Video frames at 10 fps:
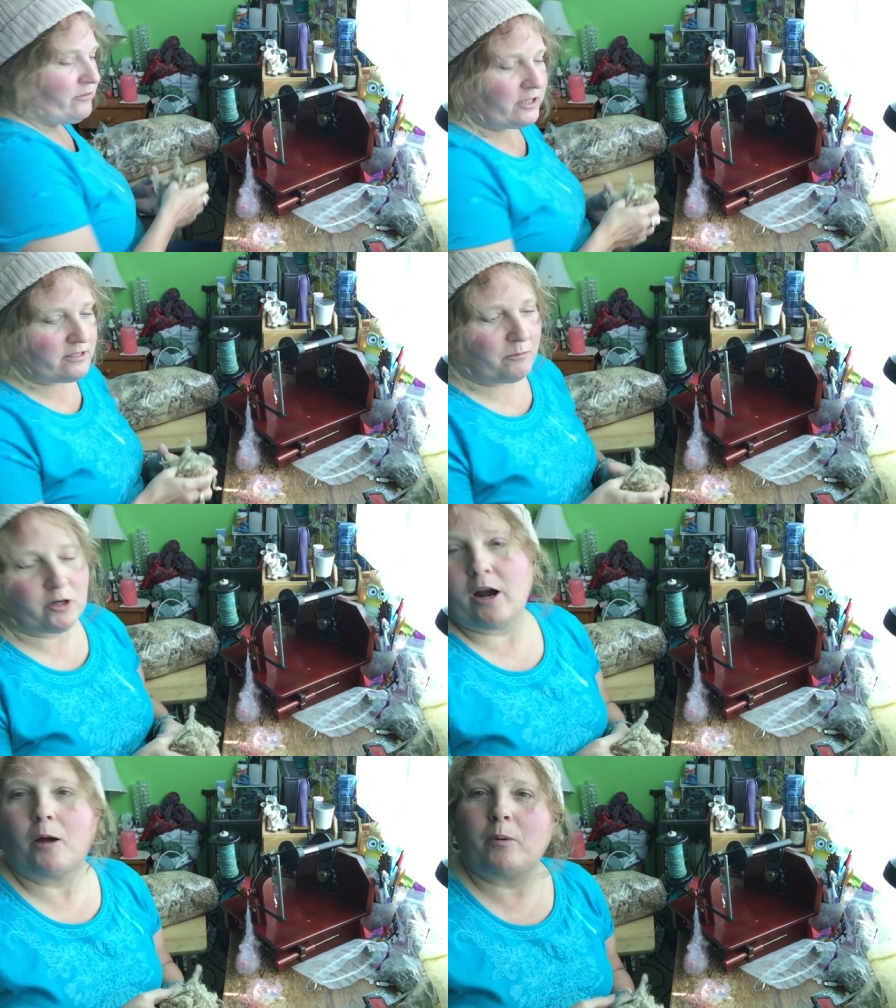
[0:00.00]
over the
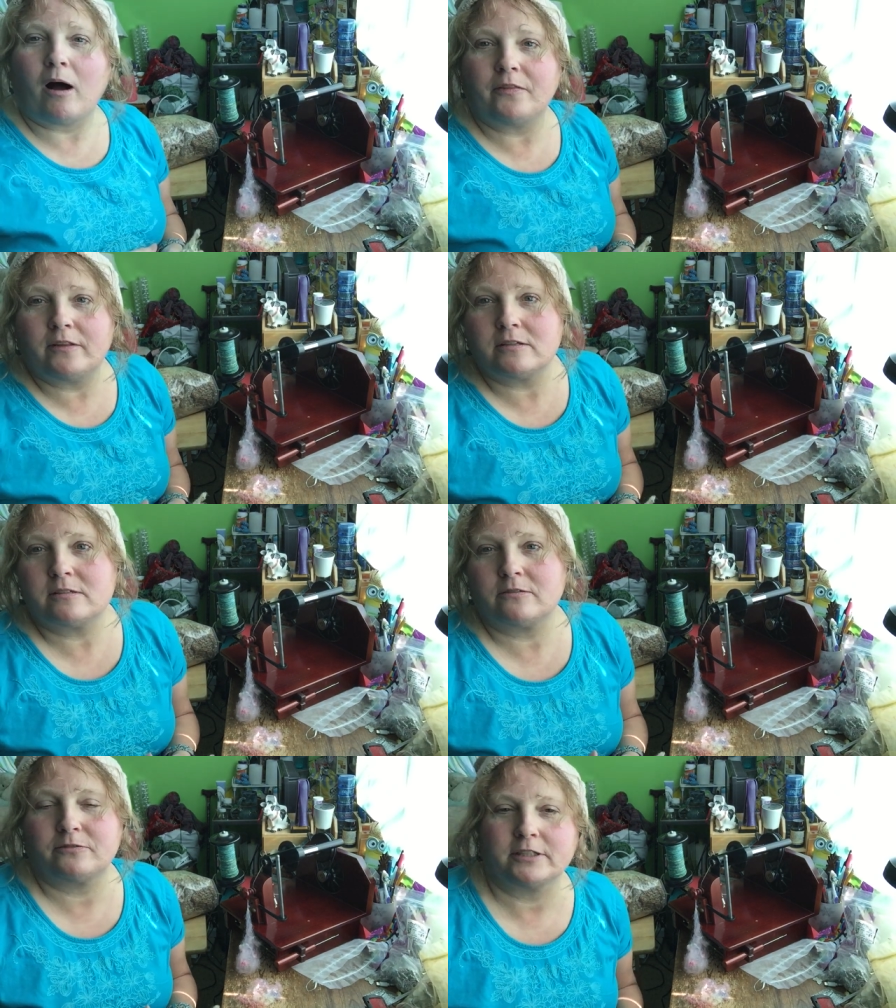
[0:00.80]
summer I bought
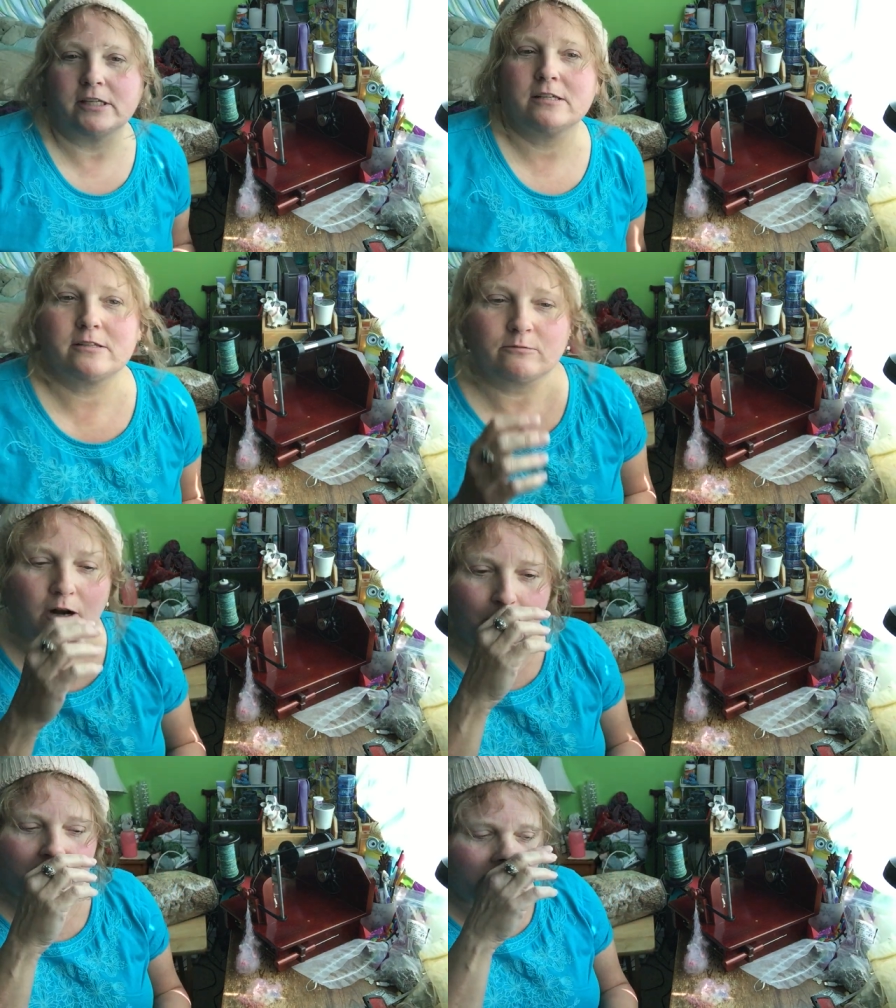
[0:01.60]
this fleece, a
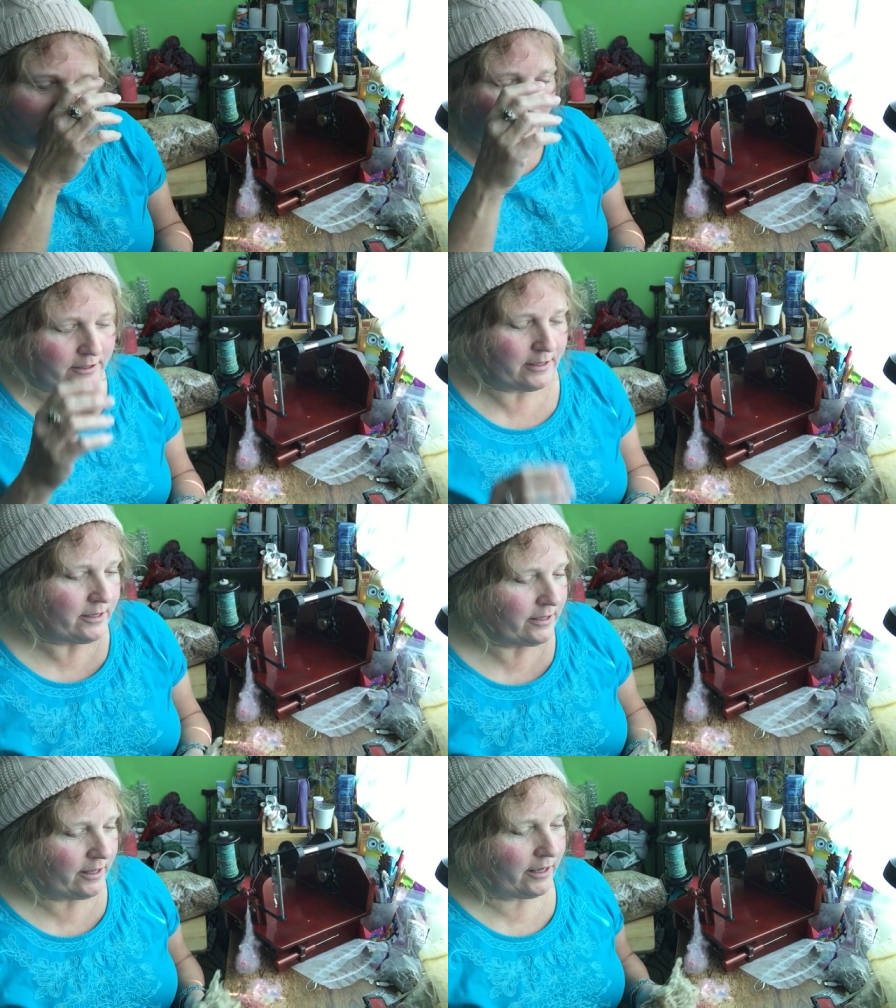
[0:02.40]
raw BFL,
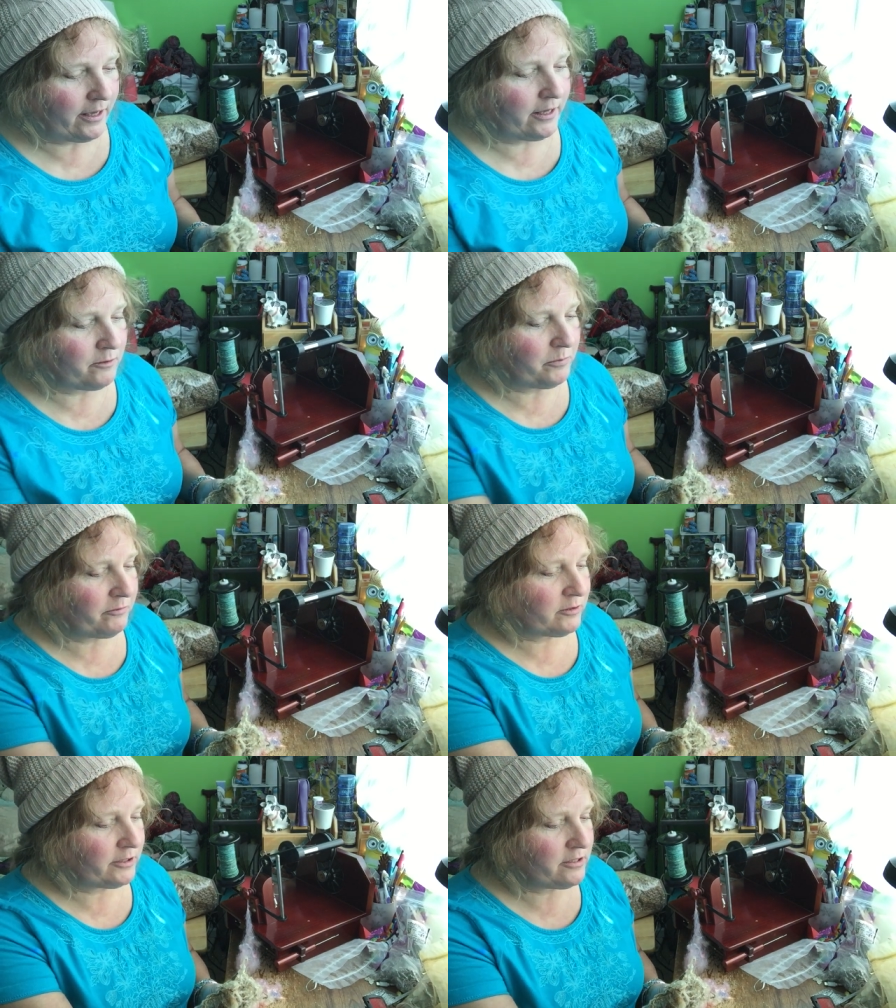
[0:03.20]
and
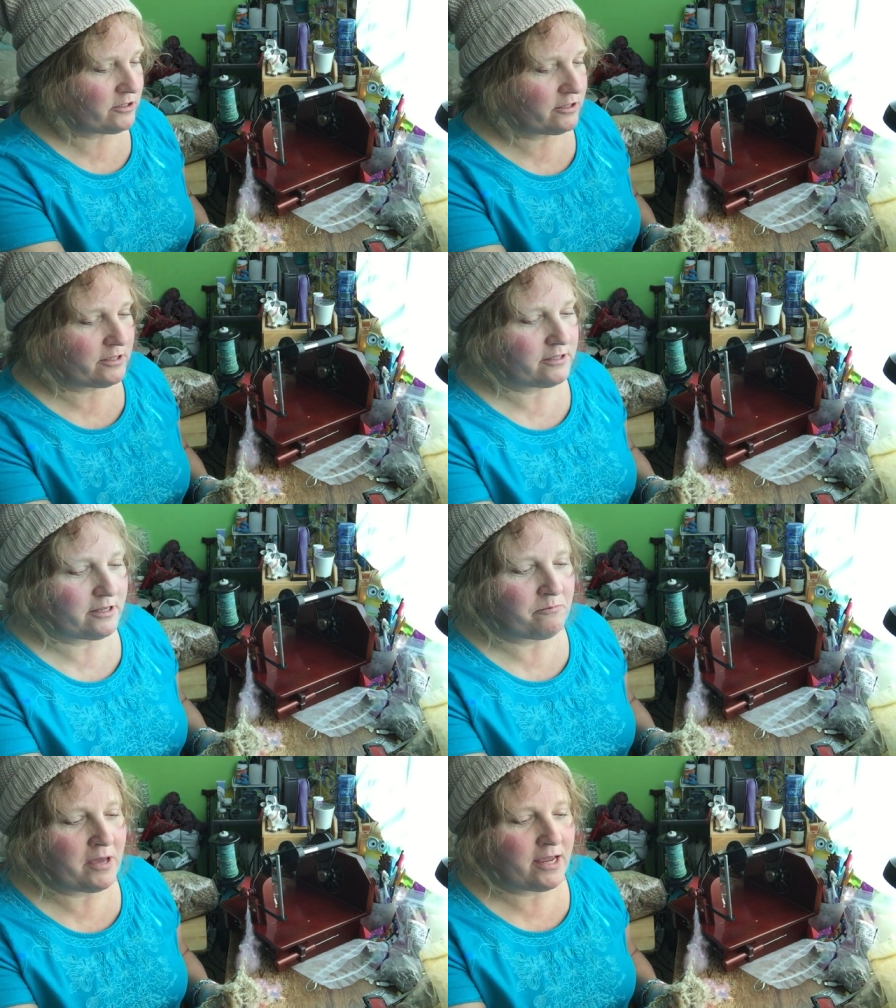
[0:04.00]
BFL is just this
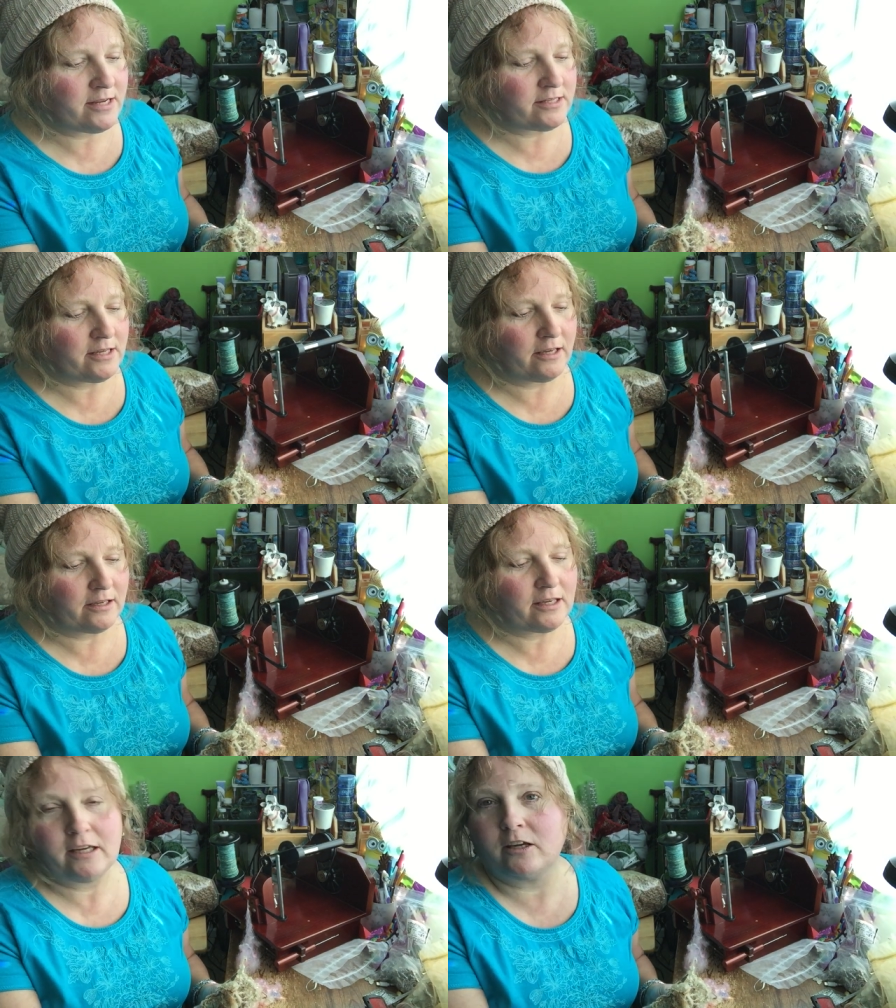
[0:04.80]
amazing
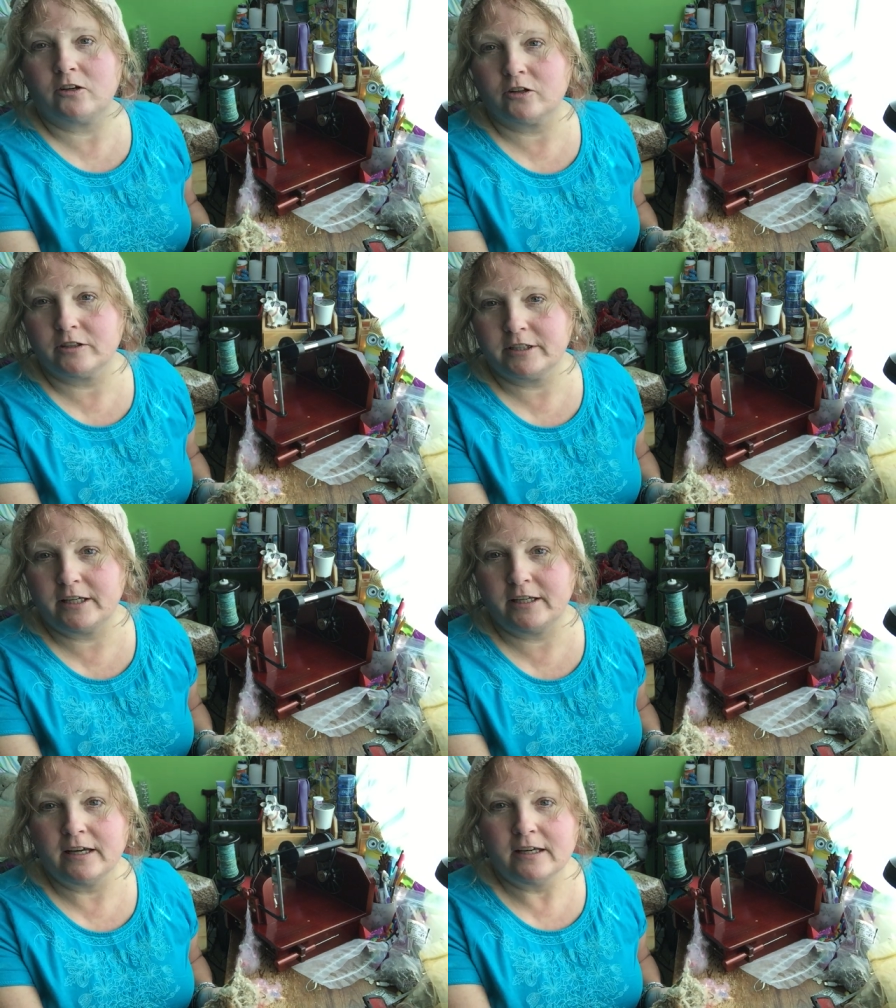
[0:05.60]
kinky
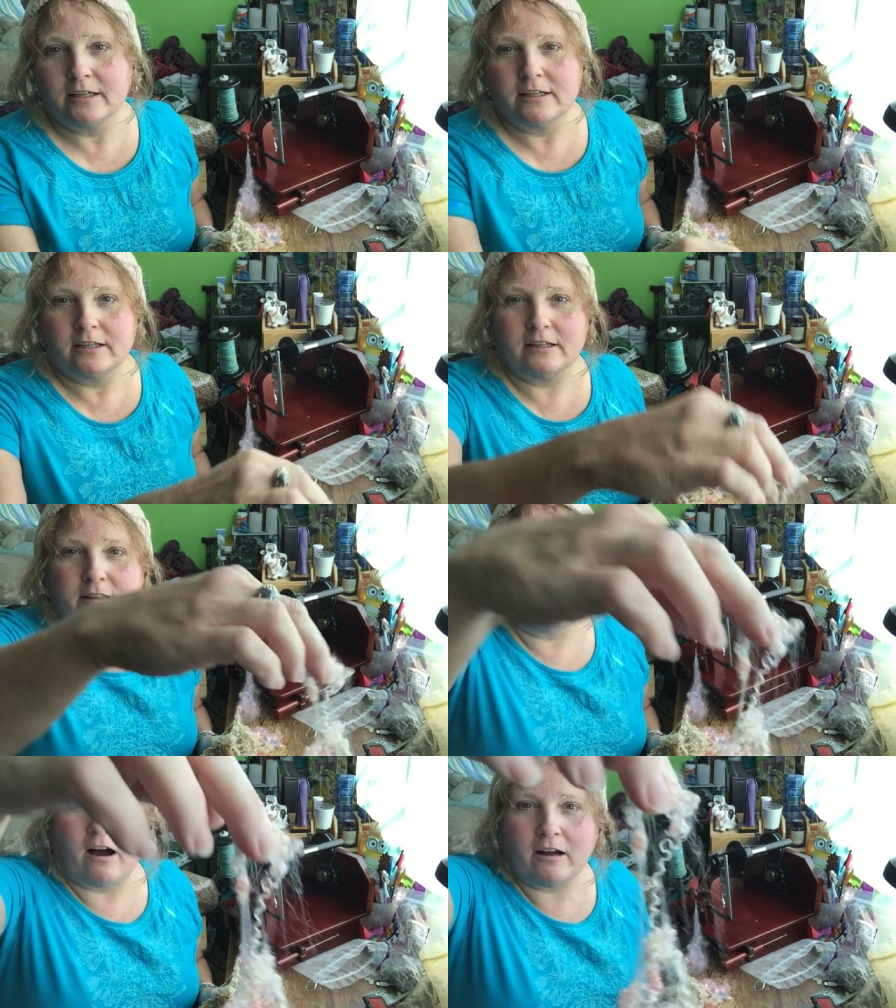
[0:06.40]
curly
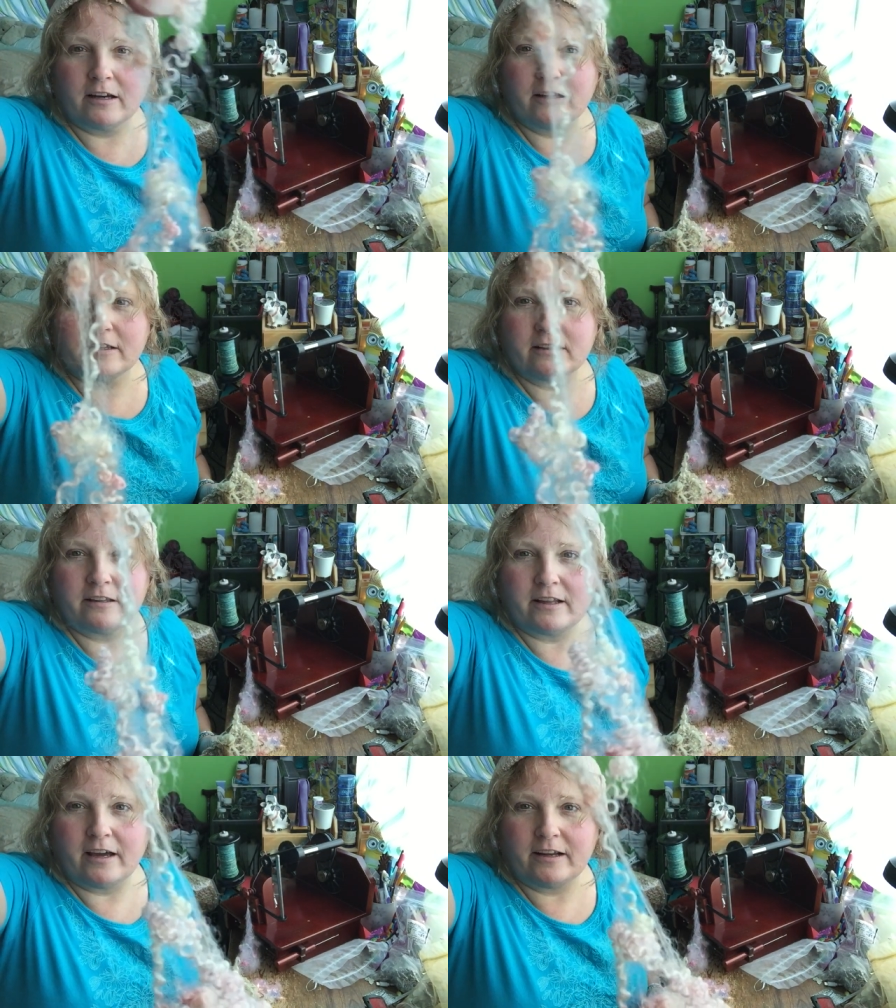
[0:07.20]
lock
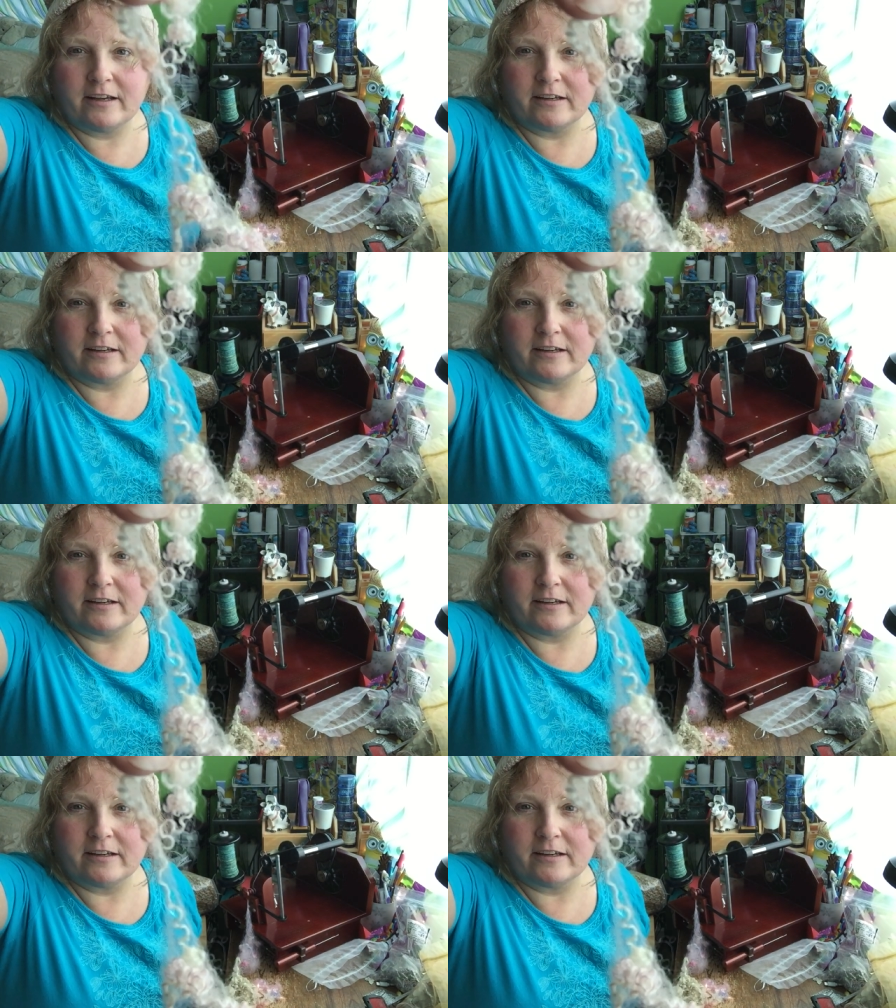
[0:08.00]
that